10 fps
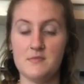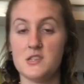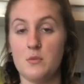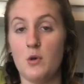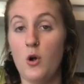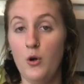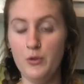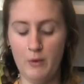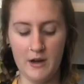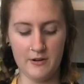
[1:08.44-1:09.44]
some
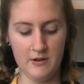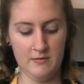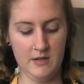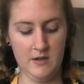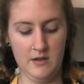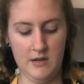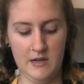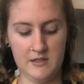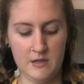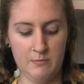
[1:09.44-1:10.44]
cold water
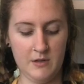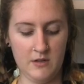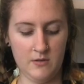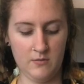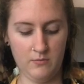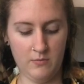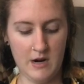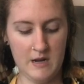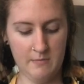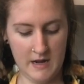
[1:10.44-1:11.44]
and dump it
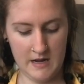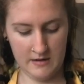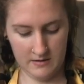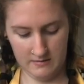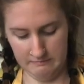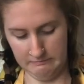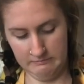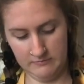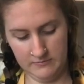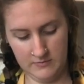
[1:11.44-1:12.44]
right back
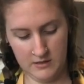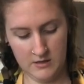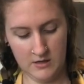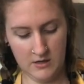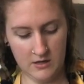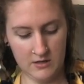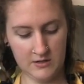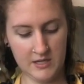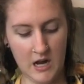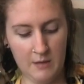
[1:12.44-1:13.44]
on
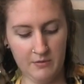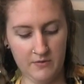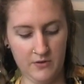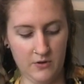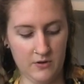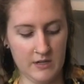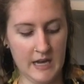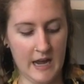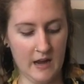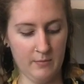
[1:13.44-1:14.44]
top of your
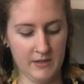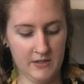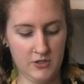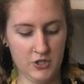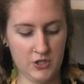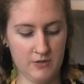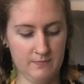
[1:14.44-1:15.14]
cabbage.